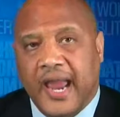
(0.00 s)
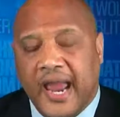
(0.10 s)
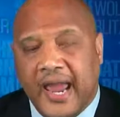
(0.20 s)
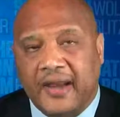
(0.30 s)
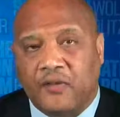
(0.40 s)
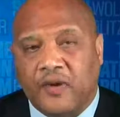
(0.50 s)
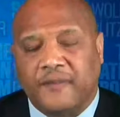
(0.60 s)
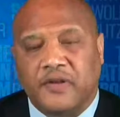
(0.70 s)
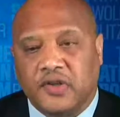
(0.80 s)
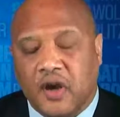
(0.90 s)
And
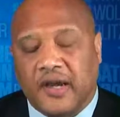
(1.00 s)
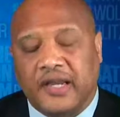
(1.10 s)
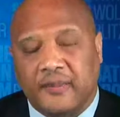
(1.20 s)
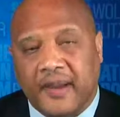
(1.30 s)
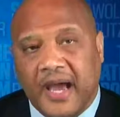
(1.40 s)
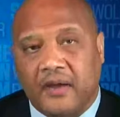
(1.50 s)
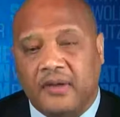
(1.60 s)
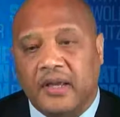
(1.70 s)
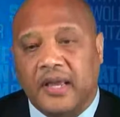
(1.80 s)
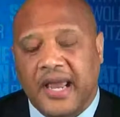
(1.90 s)
we've been talking
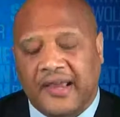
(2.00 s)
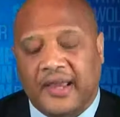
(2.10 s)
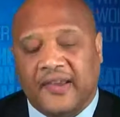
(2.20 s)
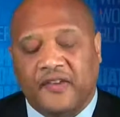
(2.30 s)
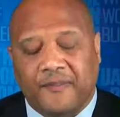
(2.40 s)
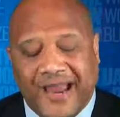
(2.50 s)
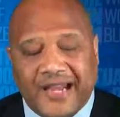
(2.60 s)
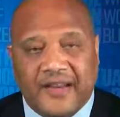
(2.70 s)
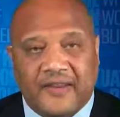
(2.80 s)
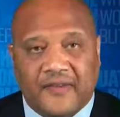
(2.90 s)
about
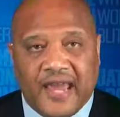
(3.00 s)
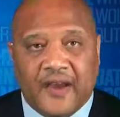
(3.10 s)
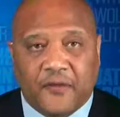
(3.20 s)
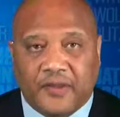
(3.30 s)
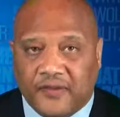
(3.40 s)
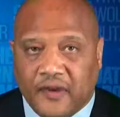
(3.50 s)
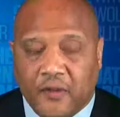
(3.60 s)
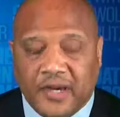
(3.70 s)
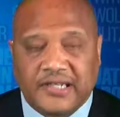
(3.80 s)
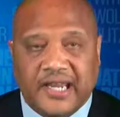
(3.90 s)
expanding this effort that's
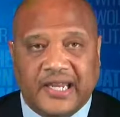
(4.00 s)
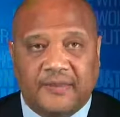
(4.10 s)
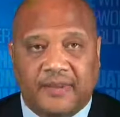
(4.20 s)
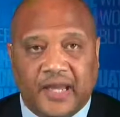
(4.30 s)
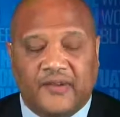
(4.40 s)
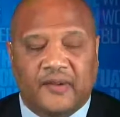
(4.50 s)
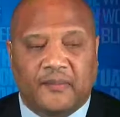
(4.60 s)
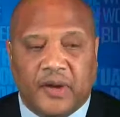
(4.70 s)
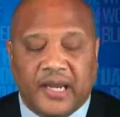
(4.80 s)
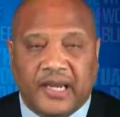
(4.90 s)
already taking place
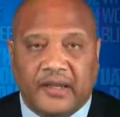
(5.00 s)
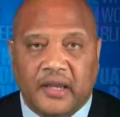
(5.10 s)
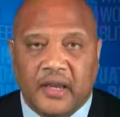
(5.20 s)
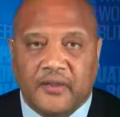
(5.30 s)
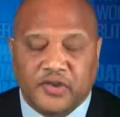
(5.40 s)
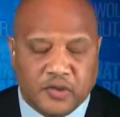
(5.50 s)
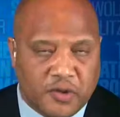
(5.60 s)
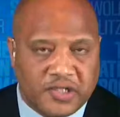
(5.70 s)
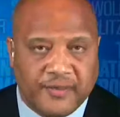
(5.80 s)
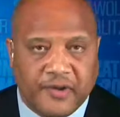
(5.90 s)
of bringing the
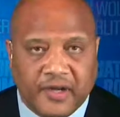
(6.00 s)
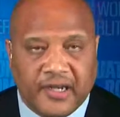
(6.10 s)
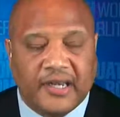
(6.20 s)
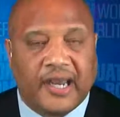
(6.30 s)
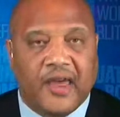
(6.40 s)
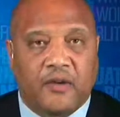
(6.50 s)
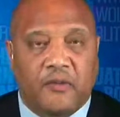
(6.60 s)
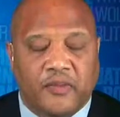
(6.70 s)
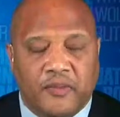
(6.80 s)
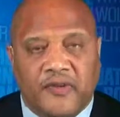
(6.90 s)
Jewish community together
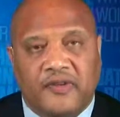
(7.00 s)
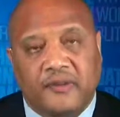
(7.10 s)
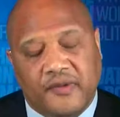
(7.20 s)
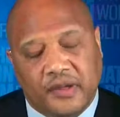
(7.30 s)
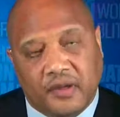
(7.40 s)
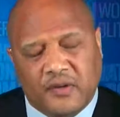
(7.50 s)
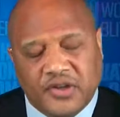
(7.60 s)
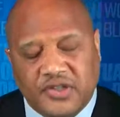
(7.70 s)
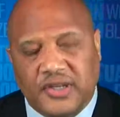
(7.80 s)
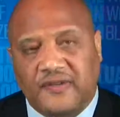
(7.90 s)
with Muslims and
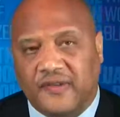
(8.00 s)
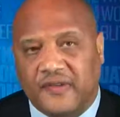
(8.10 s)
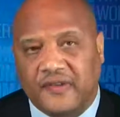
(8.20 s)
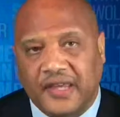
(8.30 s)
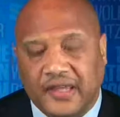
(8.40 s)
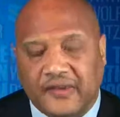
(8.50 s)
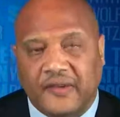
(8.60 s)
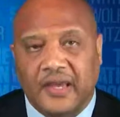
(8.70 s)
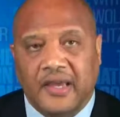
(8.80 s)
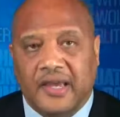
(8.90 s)
Christians and
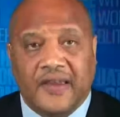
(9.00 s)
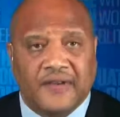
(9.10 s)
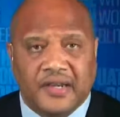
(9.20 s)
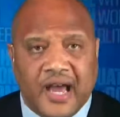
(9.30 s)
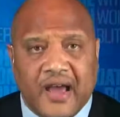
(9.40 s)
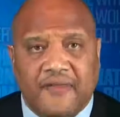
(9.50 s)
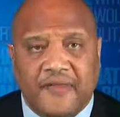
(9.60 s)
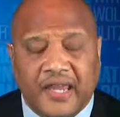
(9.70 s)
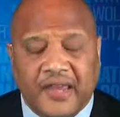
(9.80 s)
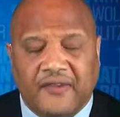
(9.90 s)
Sikhs, even
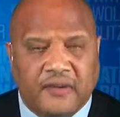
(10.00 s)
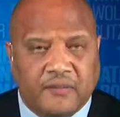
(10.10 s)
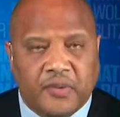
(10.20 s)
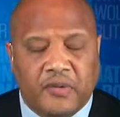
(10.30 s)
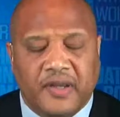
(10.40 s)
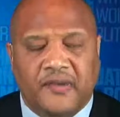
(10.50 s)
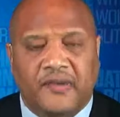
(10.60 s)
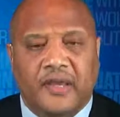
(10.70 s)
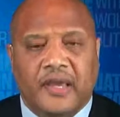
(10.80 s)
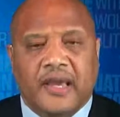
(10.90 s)
non-theists and
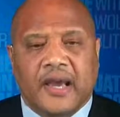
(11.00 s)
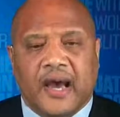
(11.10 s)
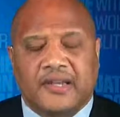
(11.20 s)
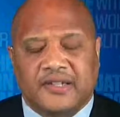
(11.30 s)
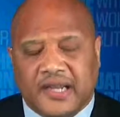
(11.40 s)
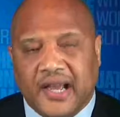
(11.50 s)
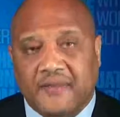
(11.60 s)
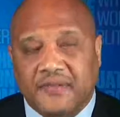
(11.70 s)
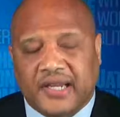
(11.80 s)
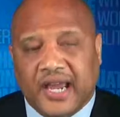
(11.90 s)
Buddhists, to
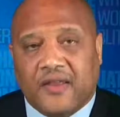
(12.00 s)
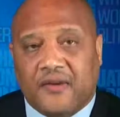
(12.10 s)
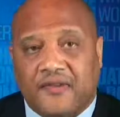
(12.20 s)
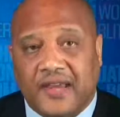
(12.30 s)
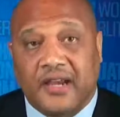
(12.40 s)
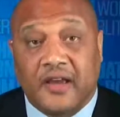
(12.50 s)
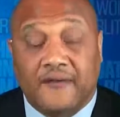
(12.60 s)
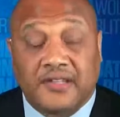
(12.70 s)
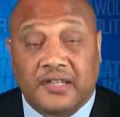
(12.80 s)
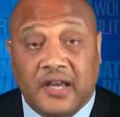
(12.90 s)
come together and say
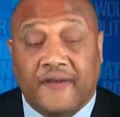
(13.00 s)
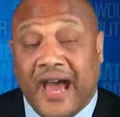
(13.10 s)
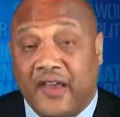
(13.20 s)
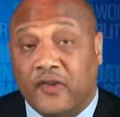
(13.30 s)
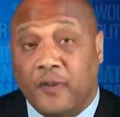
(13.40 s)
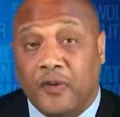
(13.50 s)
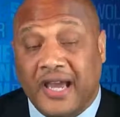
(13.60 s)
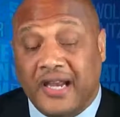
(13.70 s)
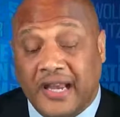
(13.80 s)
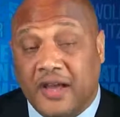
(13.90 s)
enough is enough. I
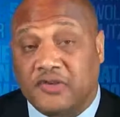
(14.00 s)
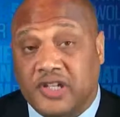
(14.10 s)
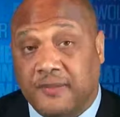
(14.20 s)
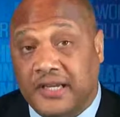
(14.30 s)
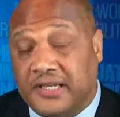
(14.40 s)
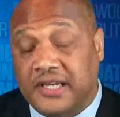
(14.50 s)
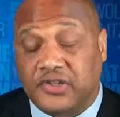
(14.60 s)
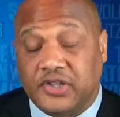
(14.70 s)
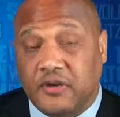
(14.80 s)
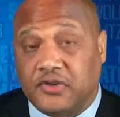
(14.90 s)
spoke at an
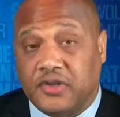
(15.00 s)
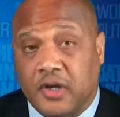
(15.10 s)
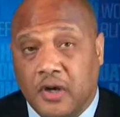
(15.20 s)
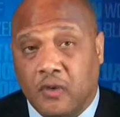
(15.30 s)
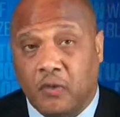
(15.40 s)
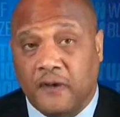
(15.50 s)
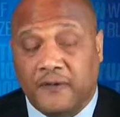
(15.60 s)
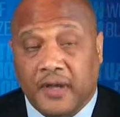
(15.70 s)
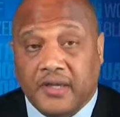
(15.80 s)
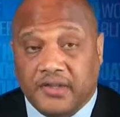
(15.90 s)
LGBT church,
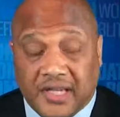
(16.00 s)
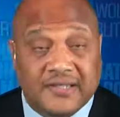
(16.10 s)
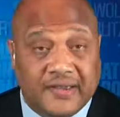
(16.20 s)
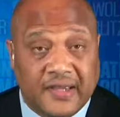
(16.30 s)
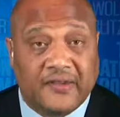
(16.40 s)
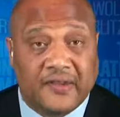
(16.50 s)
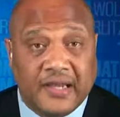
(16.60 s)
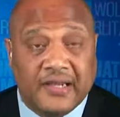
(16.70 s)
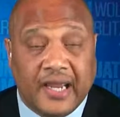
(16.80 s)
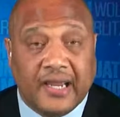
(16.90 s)
Wolf, just this
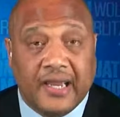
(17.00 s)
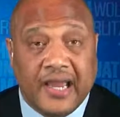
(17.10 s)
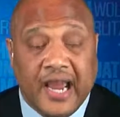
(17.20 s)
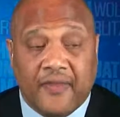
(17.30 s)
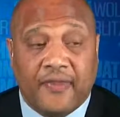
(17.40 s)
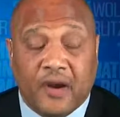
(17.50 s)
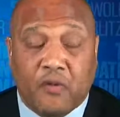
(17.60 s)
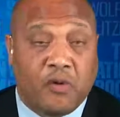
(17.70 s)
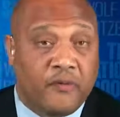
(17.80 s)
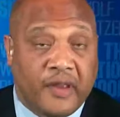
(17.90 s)
Sunday, and
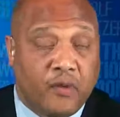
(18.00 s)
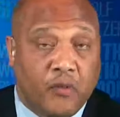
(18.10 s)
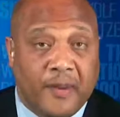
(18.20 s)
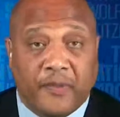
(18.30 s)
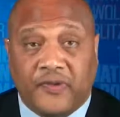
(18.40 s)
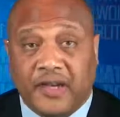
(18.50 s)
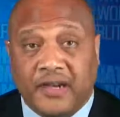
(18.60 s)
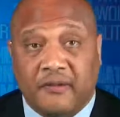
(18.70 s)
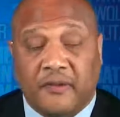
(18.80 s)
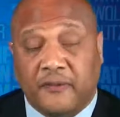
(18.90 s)
there were
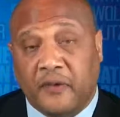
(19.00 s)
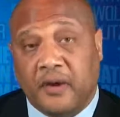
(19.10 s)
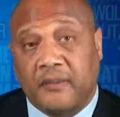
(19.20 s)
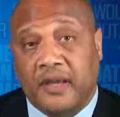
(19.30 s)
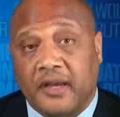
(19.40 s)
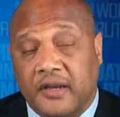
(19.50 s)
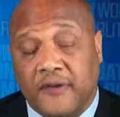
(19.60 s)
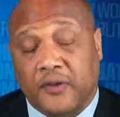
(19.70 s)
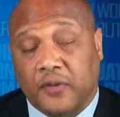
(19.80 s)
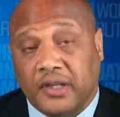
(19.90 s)
representatives from
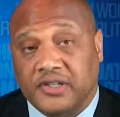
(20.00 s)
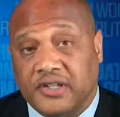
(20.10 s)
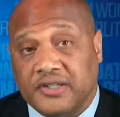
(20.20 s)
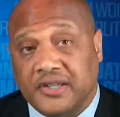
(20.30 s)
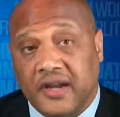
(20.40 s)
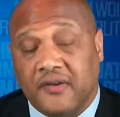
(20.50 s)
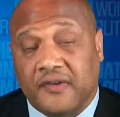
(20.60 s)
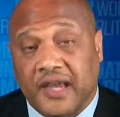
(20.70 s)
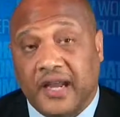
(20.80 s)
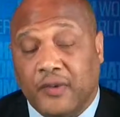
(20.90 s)
different religions there
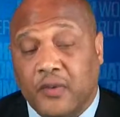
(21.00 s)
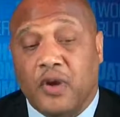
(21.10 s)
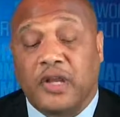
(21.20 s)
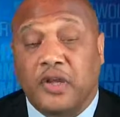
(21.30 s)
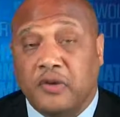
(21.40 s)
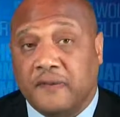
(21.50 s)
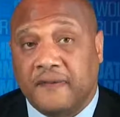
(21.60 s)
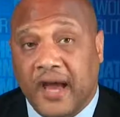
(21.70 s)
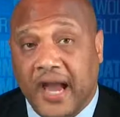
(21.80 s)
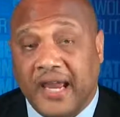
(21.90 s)
saying we want to
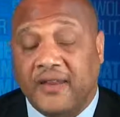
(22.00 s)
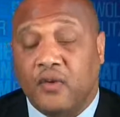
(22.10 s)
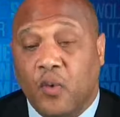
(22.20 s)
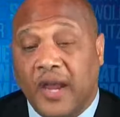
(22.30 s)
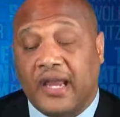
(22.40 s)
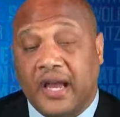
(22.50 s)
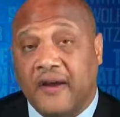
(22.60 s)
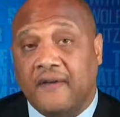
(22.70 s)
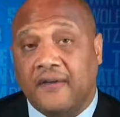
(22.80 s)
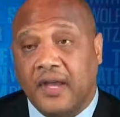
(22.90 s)
unify in the wake
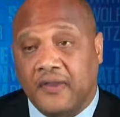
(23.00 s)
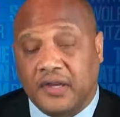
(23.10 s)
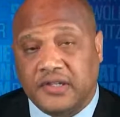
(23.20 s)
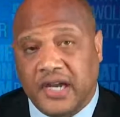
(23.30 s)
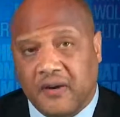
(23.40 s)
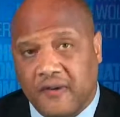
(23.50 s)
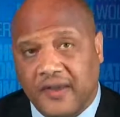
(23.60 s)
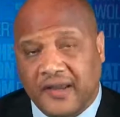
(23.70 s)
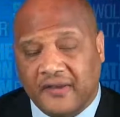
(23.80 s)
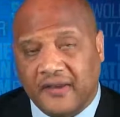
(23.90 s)
of the terror
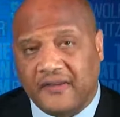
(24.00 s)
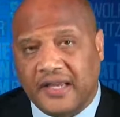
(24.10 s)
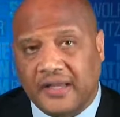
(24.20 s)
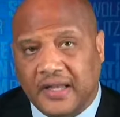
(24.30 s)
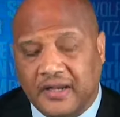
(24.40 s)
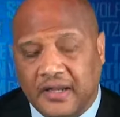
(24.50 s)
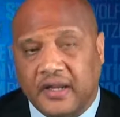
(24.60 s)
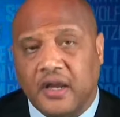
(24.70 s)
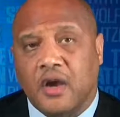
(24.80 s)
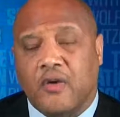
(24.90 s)
that exists in
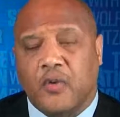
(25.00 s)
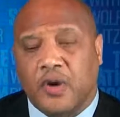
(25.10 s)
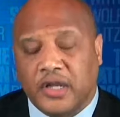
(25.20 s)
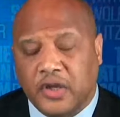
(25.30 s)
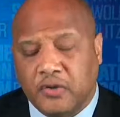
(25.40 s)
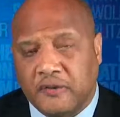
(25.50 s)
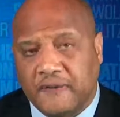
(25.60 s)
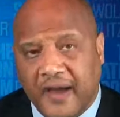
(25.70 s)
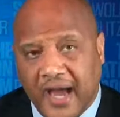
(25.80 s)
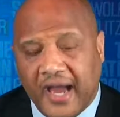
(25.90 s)
London. We want to
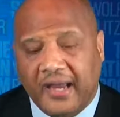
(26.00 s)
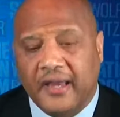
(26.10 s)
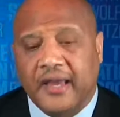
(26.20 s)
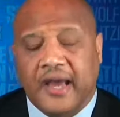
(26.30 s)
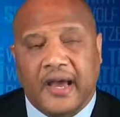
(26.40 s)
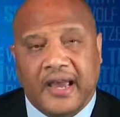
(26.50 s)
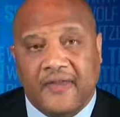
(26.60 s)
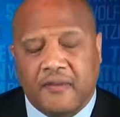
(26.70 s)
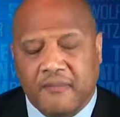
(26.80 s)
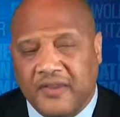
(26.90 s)
unify
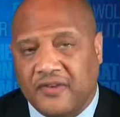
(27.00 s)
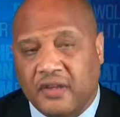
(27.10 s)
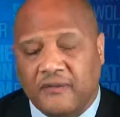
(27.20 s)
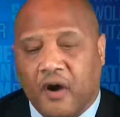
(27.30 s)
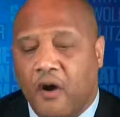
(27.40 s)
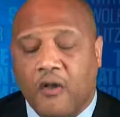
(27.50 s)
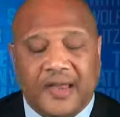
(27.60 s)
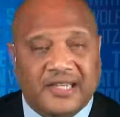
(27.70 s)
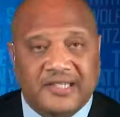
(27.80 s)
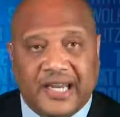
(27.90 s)
in the midst of all
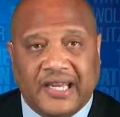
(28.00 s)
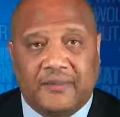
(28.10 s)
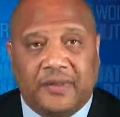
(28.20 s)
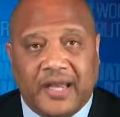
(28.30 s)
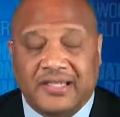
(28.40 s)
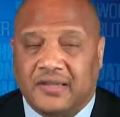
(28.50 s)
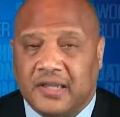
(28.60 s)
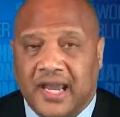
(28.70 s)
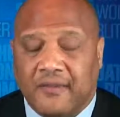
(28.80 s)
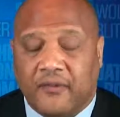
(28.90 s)
that is taking place in
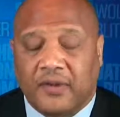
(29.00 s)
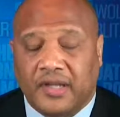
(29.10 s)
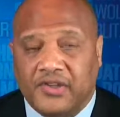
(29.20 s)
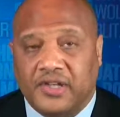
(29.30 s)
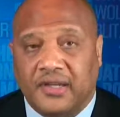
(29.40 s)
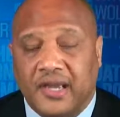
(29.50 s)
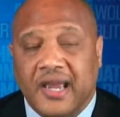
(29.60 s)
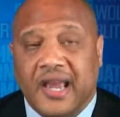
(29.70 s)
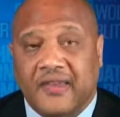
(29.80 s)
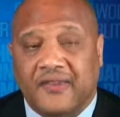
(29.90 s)
the name of religion
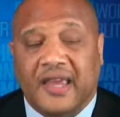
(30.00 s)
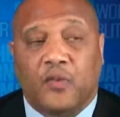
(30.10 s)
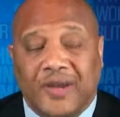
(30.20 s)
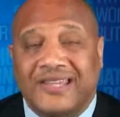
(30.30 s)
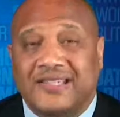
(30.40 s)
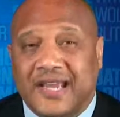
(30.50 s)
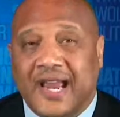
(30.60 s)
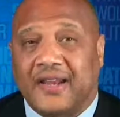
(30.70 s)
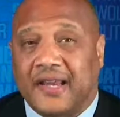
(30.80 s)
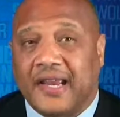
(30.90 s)
and say we
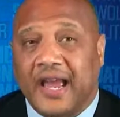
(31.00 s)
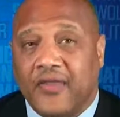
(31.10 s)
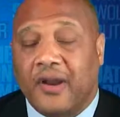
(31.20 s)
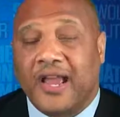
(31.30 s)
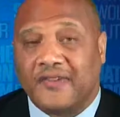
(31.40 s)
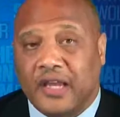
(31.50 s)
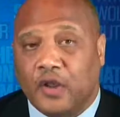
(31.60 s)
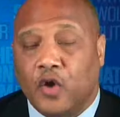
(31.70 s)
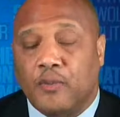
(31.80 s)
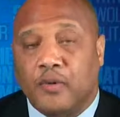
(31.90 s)
stand together as a
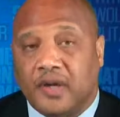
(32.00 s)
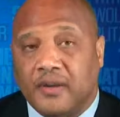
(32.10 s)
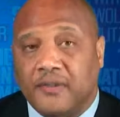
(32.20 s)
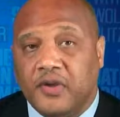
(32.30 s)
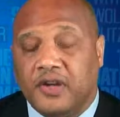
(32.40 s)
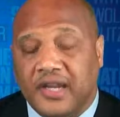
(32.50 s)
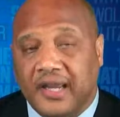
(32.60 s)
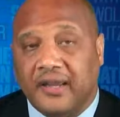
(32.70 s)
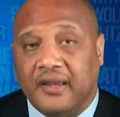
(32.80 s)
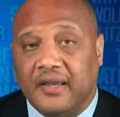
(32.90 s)
global
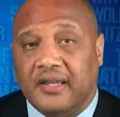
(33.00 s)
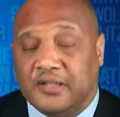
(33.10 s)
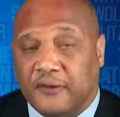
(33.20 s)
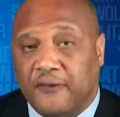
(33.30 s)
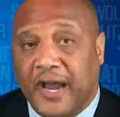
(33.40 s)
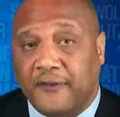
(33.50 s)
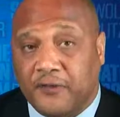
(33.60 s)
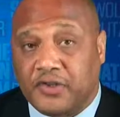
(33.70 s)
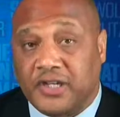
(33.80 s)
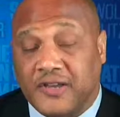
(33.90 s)
community to fight
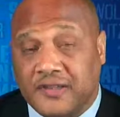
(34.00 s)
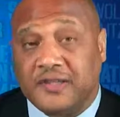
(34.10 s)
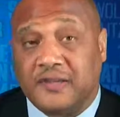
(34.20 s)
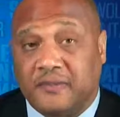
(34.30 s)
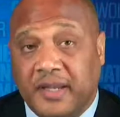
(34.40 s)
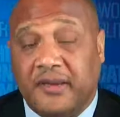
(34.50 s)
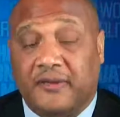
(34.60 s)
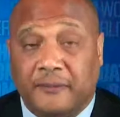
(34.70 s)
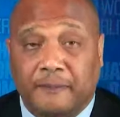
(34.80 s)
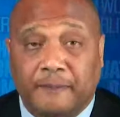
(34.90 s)
for justice and
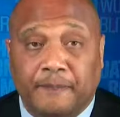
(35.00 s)
peace.